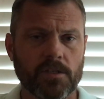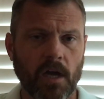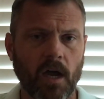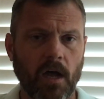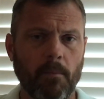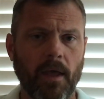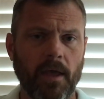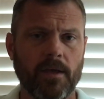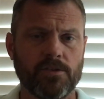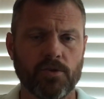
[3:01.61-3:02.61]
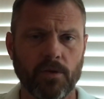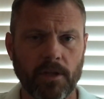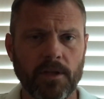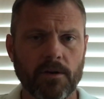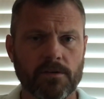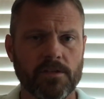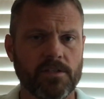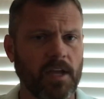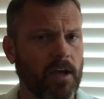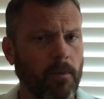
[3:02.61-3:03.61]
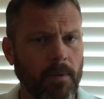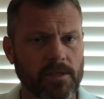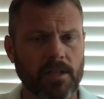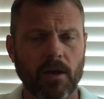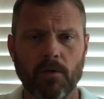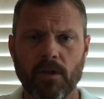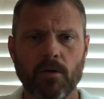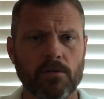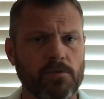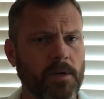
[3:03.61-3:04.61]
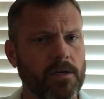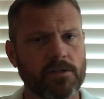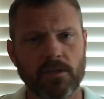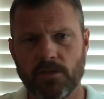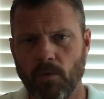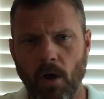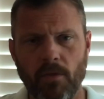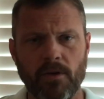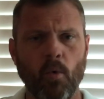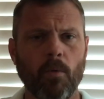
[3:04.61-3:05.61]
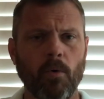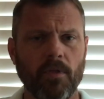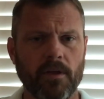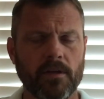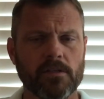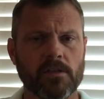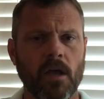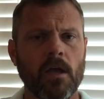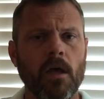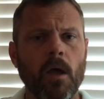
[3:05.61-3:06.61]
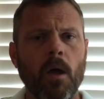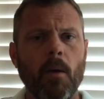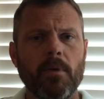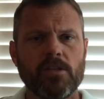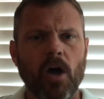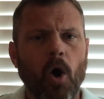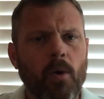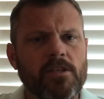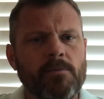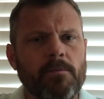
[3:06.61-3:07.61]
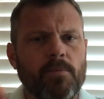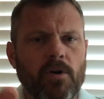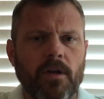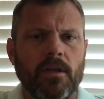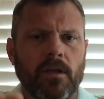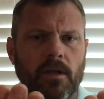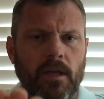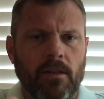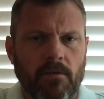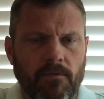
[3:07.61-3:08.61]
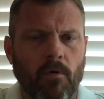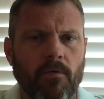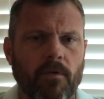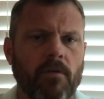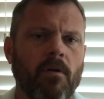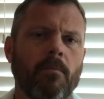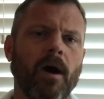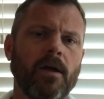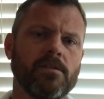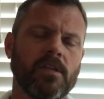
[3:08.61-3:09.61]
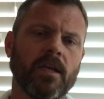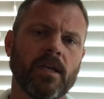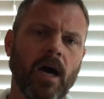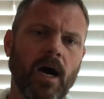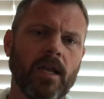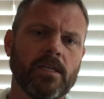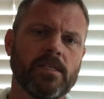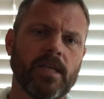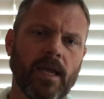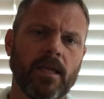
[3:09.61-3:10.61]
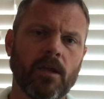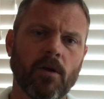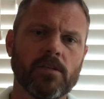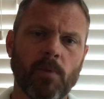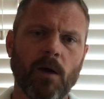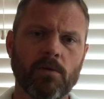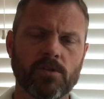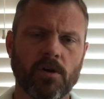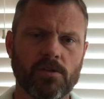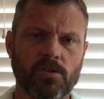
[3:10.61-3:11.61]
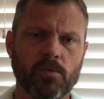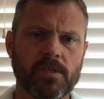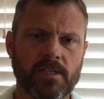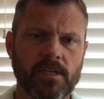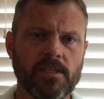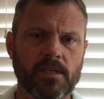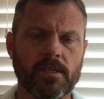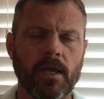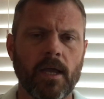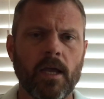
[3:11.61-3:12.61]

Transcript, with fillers: job as your leaders is to help us not only grow spiritually and do all the normal things, but to always be putting in the forefront of our minds that God is taking Grace Bible Church through a season